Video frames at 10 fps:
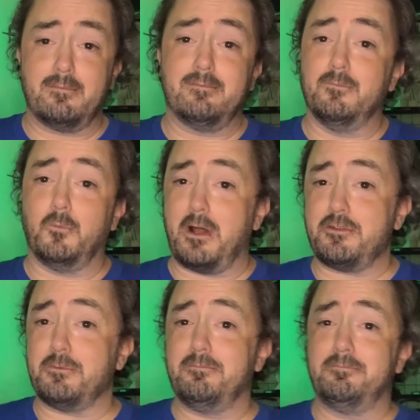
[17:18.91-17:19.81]
watch
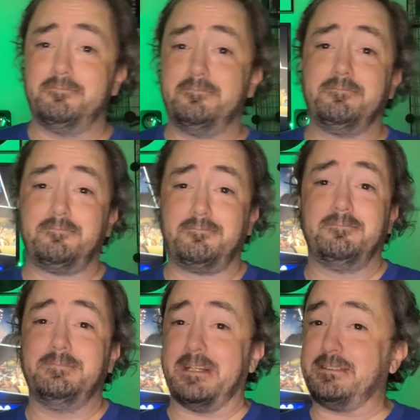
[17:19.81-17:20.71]
it.
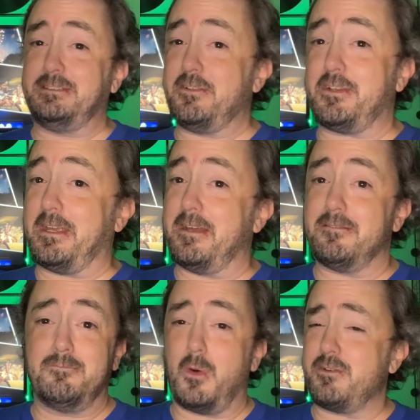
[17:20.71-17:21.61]
Next chance you get,
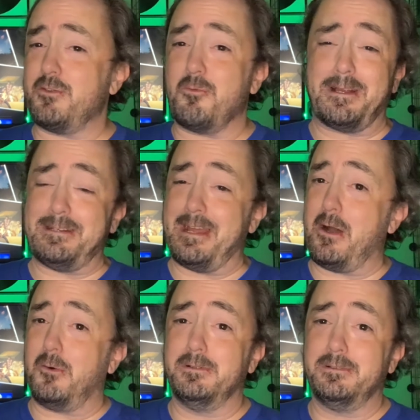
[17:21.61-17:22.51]
watch it right now.